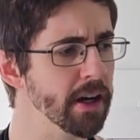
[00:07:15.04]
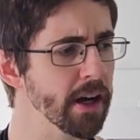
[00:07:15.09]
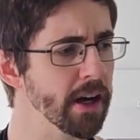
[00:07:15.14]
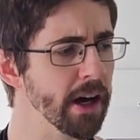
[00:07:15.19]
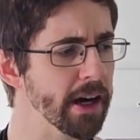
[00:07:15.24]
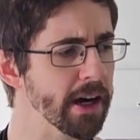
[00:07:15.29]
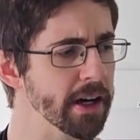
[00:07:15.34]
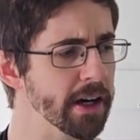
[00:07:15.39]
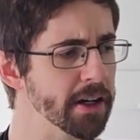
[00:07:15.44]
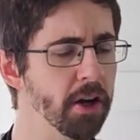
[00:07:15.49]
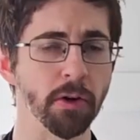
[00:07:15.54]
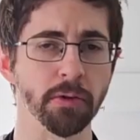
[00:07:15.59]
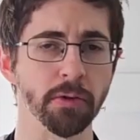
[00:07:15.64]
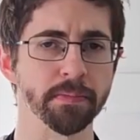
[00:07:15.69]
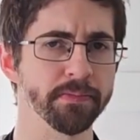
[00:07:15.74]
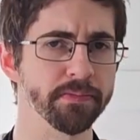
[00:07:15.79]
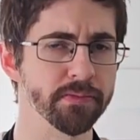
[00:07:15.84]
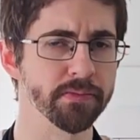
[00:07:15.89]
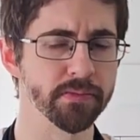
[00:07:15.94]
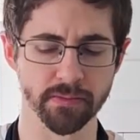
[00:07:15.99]
No,
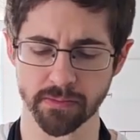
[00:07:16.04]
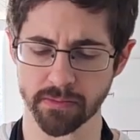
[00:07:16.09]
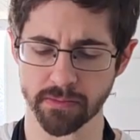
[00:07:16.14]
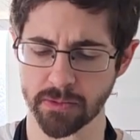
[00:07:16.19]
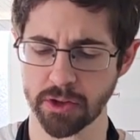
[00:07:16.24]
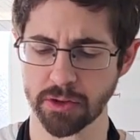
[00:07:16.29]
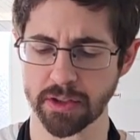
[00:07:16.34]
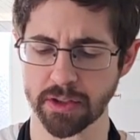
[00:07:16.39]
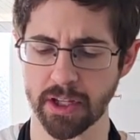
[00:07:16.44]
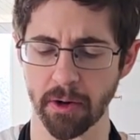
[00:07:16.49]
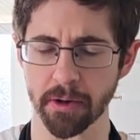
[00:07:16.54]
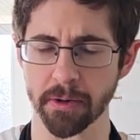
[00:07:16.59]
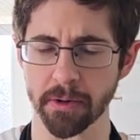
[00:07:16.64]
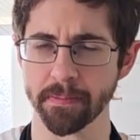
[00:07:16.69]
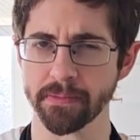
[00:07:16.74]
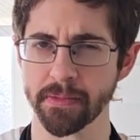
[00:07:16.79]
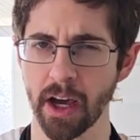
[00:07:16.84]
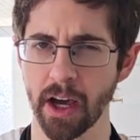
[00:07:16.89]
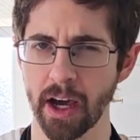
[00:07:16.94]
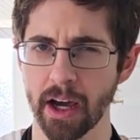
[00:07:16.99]
too sour.
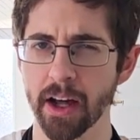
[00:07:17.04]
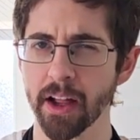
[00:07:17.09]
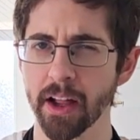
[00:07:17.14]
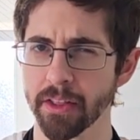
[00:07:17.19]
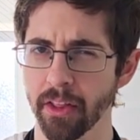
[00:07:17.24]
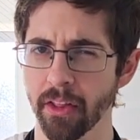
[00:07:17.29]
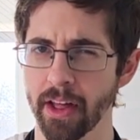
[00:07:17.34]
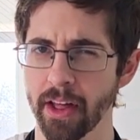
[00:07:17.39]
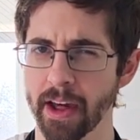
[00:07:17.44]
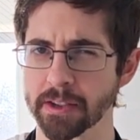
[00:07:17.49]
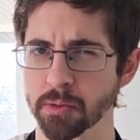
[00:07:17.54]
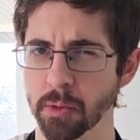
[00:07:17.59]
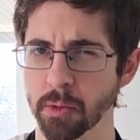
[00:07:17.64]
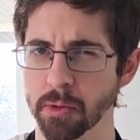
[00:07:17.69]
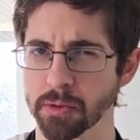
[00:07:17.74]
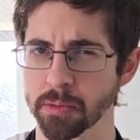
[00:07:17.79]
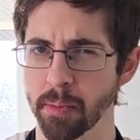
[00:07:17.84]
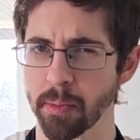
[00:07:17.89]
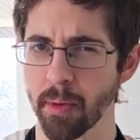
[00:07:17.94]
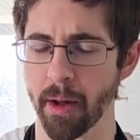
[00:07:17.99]
The last one
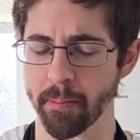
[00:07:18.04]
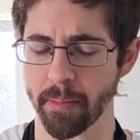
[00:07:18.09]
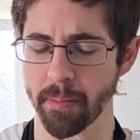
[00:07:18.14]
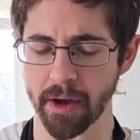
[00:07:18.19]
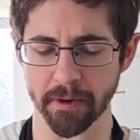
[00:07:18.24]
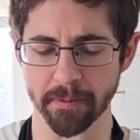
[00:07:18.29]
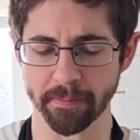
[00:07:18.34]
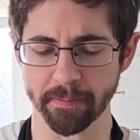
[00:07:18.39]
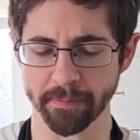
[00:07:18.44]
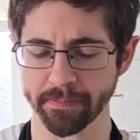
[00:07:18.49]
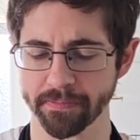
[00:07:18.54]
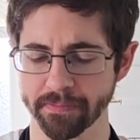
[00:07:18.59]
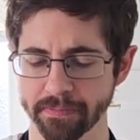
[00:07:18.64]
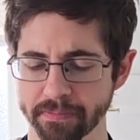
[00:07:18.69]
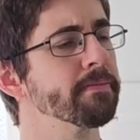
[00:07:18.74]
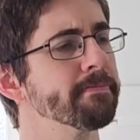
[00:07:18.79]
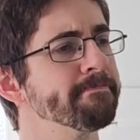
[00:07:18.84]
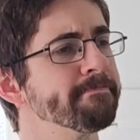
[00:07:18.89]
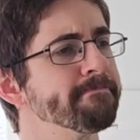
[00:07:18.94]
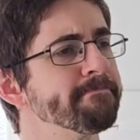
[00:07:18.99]
was a lot better.
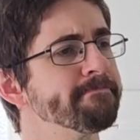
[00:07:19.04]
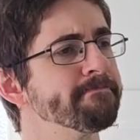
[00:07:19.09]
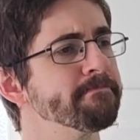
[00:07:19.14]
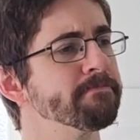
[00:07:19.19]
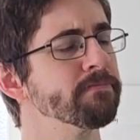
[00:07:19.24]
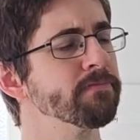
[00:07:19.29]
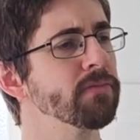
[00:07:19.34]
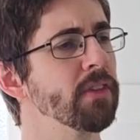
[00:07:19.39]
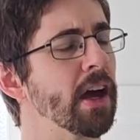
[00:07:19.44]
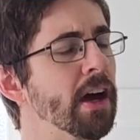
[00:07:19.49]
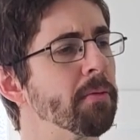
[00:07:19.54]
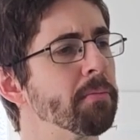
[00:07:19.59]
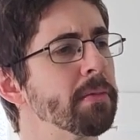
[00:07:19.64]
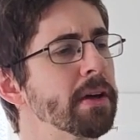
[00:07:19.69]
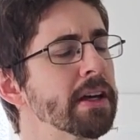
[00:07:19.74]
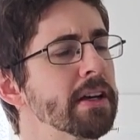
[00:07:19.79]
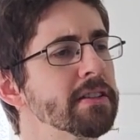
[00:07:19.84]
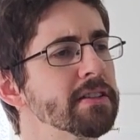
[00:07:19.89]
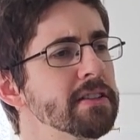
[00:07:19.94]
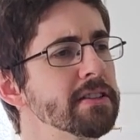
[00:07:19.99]
Yeah,
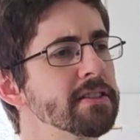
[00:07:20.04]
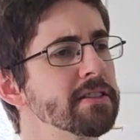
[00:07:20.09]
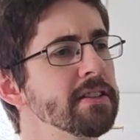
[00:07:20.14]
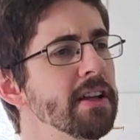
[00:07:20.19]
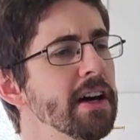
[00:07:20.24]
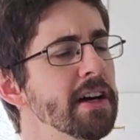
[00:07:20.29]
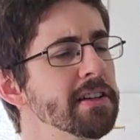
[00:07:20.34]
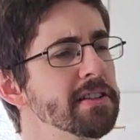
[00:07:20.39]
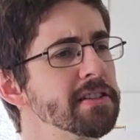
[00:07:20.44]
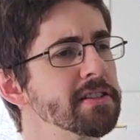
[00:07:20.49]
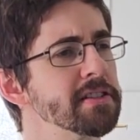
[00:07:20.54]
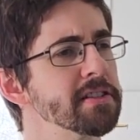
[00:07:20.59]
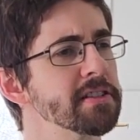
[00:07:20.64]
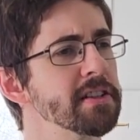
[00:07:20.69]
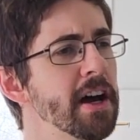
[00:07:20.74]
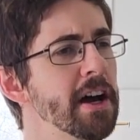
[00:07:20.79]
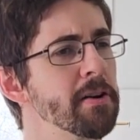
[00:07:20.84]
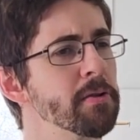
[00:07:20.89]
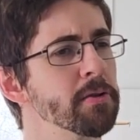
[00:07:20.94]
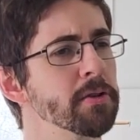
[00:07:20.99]
because it's not a
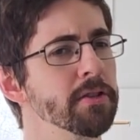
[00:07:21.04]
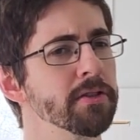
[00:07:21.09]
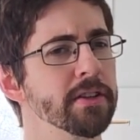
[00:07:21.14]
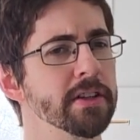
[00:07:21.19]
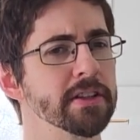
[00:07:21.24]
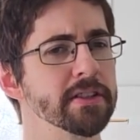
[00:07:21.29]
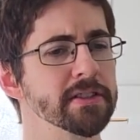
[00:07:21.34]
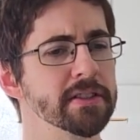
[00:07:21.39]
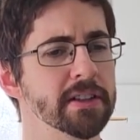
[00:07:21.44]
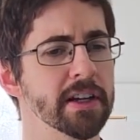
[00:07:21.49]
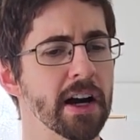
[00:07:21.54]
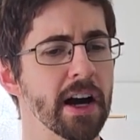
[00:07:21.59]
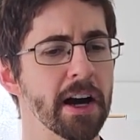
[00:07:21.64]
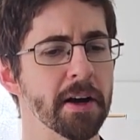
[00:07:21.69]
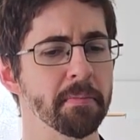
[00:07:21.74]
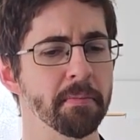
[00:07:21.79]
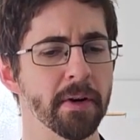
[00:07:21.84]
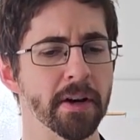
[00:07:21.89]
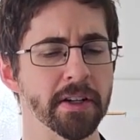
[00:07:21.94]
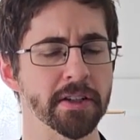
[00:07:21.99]
sour that's
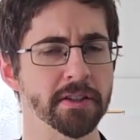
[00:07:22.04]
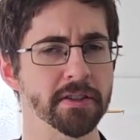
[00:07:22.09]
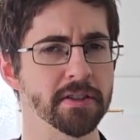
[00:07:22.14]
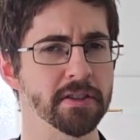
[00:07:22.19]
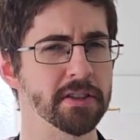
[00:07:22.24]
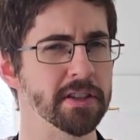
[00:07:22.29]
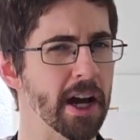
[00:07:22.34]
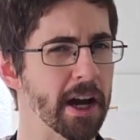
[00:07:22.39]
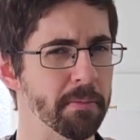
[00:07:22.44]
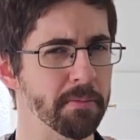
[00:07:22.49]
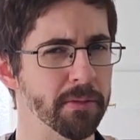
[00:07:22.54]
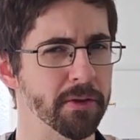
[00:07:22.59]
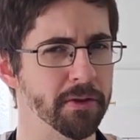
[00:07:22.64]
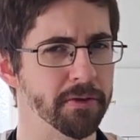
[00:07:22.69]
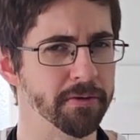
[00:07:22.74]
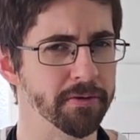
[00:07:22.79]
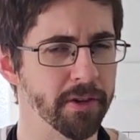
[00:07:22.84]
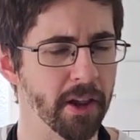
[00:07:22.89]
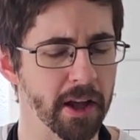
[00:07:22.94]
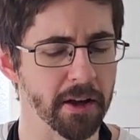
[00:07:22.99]
got much depth or
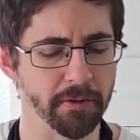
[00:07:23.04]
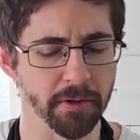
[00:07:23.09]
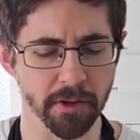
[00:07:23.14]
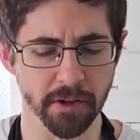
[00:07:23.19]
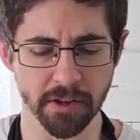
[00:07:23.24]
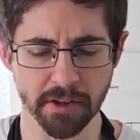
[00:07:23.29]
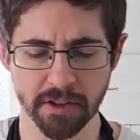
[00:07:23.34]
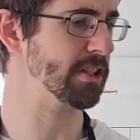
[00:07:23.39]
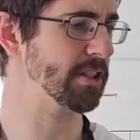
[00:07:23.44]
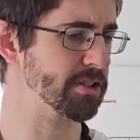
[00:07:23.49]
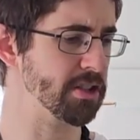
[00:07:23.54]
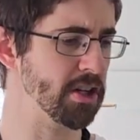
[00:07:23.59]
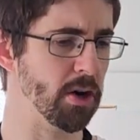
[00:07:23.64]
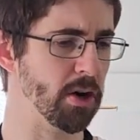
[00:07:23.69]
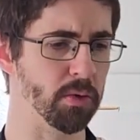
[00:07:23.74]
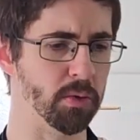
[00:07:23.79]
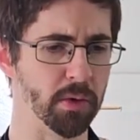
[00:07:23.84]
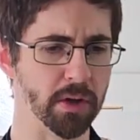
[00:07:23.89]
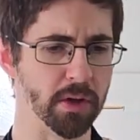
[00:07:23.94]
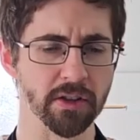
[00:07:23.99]
flavor. There's
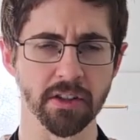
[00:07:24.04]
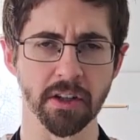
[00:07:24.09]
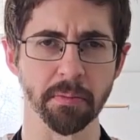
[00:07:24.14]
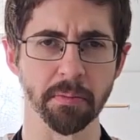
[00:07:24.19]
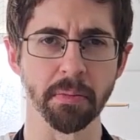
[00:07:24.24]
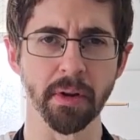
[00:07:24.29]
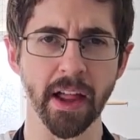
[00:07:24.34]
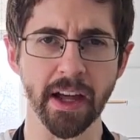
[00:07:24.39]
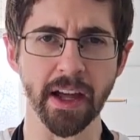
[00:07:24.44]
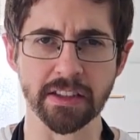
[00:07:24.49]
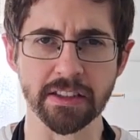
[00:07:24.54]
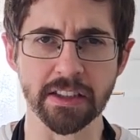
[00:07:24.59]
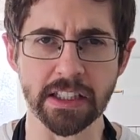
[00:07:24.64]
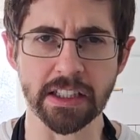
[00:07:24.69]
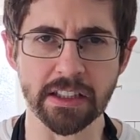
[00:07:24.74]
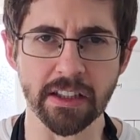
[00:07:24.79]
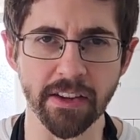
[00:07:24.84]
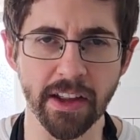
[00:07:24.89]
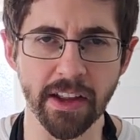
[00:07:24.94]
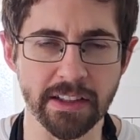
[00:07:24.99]
no real complexity
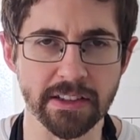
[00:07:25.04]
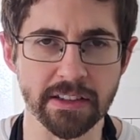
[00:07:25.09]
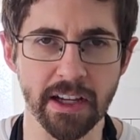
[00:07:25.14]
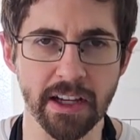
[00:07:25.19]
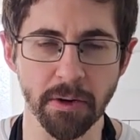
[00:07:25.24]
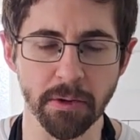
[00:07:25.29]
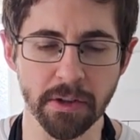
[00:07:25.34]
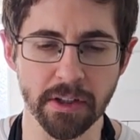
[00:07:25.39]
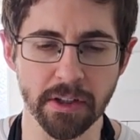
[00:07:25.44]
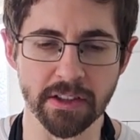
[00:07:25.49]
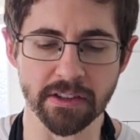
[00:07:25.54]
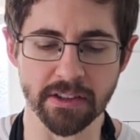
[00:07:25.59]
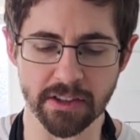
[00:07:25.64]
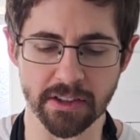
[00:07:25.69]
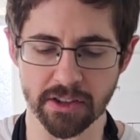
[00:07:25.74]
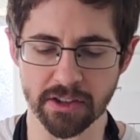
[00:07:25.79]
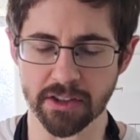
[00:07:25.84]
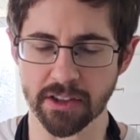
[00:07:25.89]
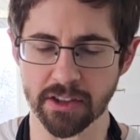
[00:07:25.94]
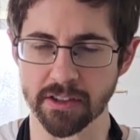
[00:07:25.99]
to that sourness.
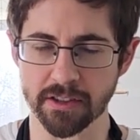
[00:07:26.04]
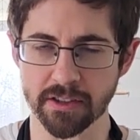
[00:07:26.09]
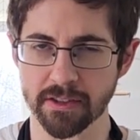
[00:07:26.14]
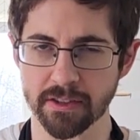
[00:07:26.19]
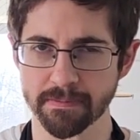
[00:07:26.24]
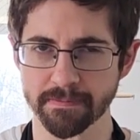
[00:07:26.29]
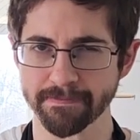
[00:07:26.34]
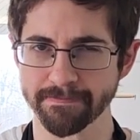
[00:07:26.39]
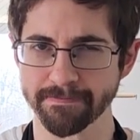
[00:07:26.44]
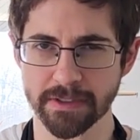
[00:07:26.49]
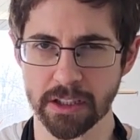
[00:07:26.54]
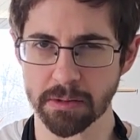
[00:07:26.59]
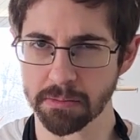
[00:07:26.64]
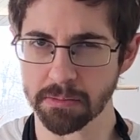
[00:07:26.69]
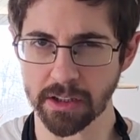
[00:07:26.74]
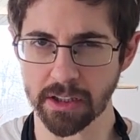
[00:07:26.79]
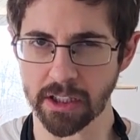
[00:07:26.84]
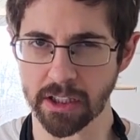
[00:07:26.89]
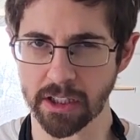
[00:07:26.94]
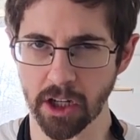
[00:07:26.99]
It's just
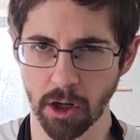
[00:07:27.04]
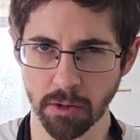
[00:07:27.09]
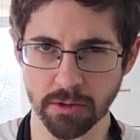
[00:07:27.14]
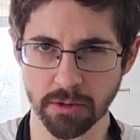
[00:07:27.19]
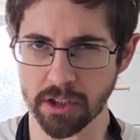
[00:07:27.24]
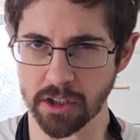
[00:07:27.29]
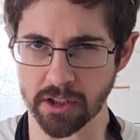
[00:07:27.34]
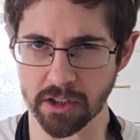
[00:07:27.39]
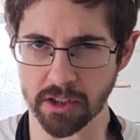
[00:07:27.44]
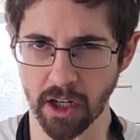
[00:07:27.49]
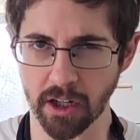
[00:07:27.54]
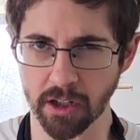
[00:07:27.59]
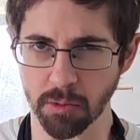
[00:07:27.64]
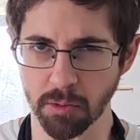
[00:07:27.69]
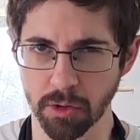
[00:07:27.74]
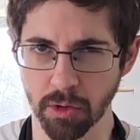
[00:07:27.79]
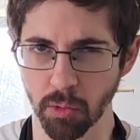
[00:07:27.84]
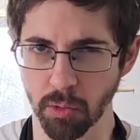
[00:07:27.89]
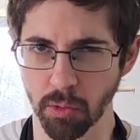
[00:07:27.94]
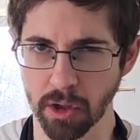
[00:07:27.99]
something that coats your tongue
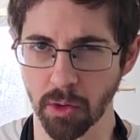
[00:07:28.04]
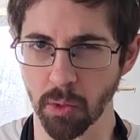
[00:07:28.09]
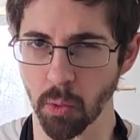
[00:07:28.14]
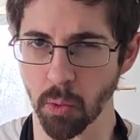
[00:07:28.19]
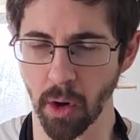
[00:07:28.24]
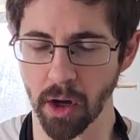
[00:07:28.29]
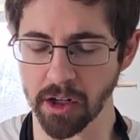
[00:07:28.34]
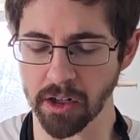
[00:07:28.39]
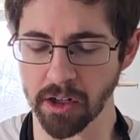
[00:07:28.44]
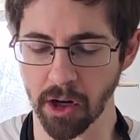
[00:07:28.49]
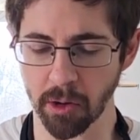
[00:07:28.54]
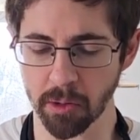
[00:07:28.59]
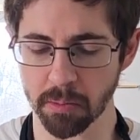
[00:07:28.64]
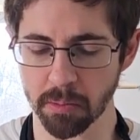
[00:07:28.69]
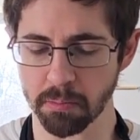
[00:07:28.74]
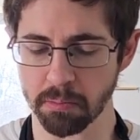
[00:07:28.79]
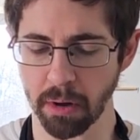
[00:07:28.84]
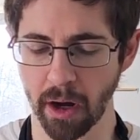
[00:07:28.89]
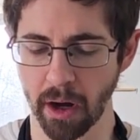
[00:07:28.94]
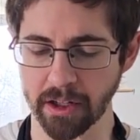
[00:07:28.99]
with a real one-note
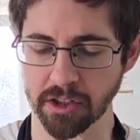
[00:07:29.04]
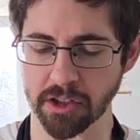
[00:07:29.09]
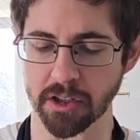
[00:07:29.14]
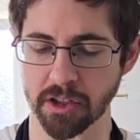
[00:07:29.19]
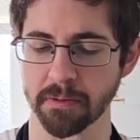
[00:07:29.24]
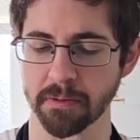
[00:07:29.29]
punch.